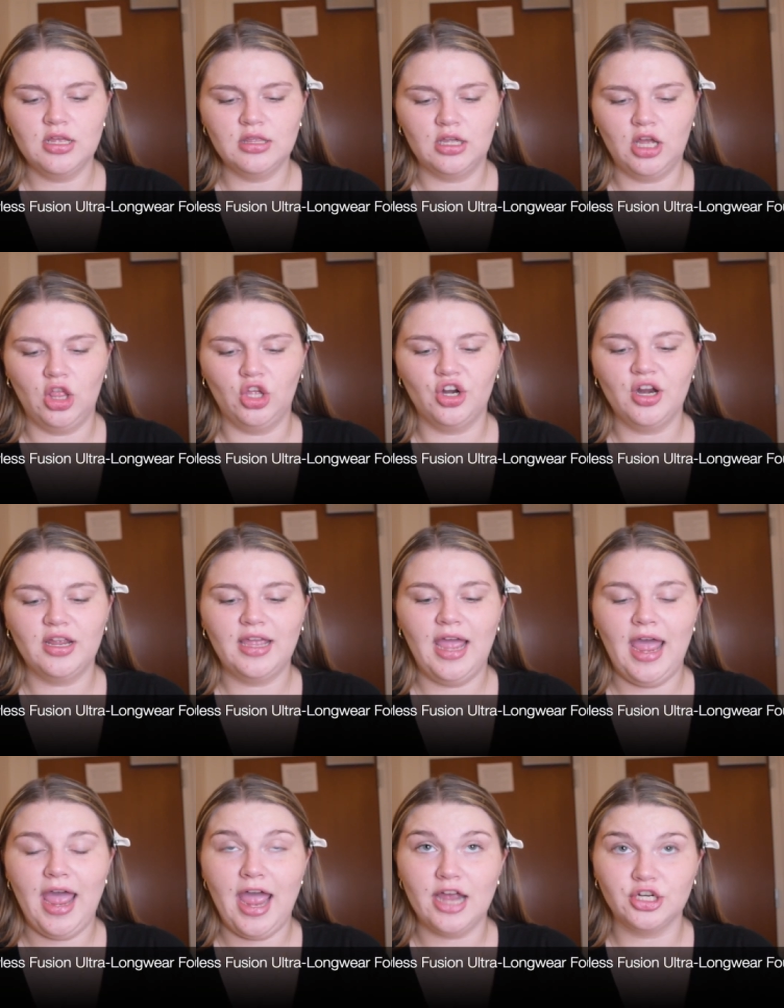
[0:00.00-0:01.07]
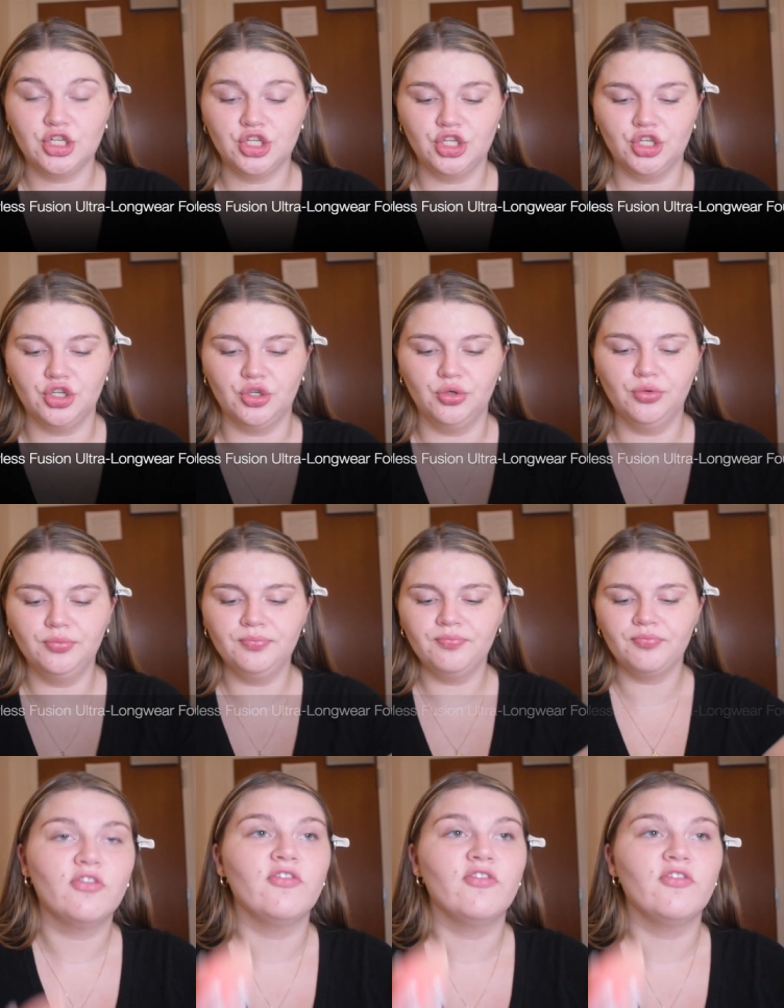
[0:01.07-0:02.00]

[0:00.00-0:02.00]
in the color Cashew.